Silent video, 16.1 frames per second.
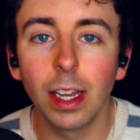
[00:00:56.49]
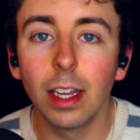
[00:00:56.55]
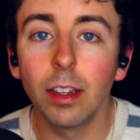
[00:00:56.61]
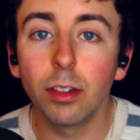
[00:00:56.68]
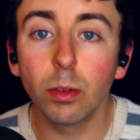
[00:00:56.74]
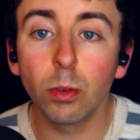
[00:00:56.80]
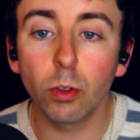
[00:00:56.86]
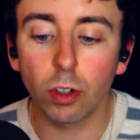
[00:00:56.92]

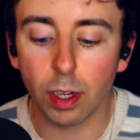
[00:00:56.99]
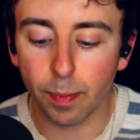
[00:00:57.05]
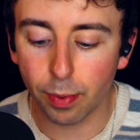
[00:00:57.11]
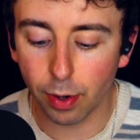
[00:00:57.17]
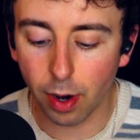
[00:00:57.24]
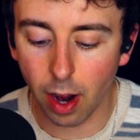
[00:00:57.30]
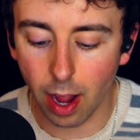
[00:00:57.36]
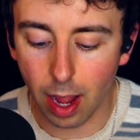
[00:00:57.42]
so g
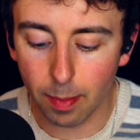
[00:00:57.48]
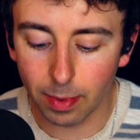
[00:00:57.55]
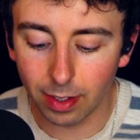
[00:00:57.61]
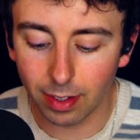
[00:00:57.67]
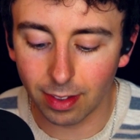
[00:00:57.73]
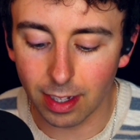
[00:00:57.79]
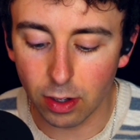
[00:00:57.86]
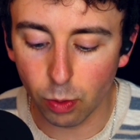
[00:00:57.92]
prime
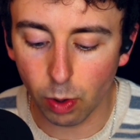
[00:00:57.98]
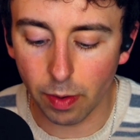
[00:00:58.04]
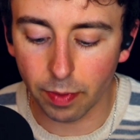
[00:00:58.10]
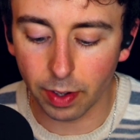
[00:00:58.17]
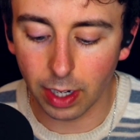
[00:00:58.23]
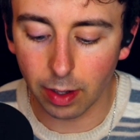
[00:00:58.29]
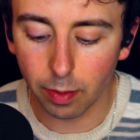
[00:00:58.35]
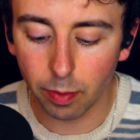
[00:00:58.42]
is the
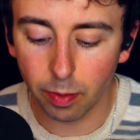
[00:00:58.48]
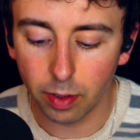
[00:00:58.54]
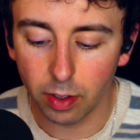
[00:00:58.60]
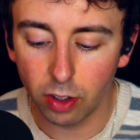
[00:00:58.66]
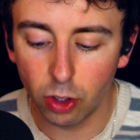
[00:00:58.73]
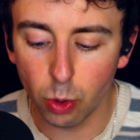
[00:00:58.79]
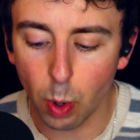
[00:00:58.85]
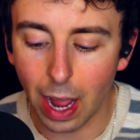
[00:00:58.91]
derivative,
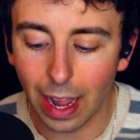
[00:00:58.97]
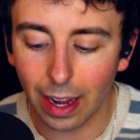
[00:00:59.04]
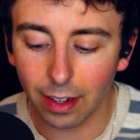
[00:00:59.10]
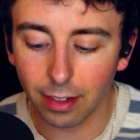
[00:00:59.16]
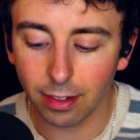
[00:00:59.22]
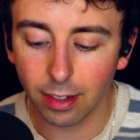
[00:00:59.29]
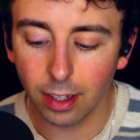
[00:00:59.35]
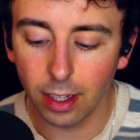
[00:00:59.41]

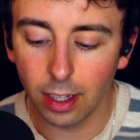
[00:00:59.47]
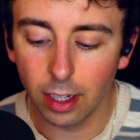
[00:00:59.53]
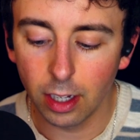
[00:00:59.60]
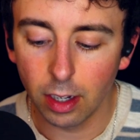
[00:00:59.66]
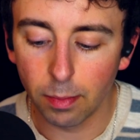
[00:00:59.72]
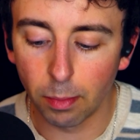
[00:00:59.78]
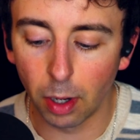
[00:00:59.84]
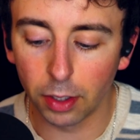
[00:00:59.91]
2x.
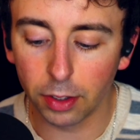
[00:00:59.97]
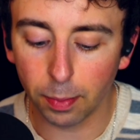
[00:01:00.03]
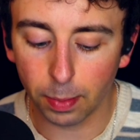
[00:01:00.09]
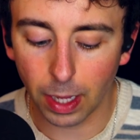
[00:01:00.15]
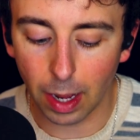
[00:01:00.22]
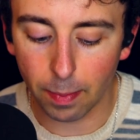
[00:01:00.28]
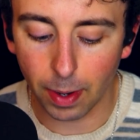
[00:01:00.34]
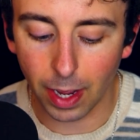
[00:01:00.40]
Multiplied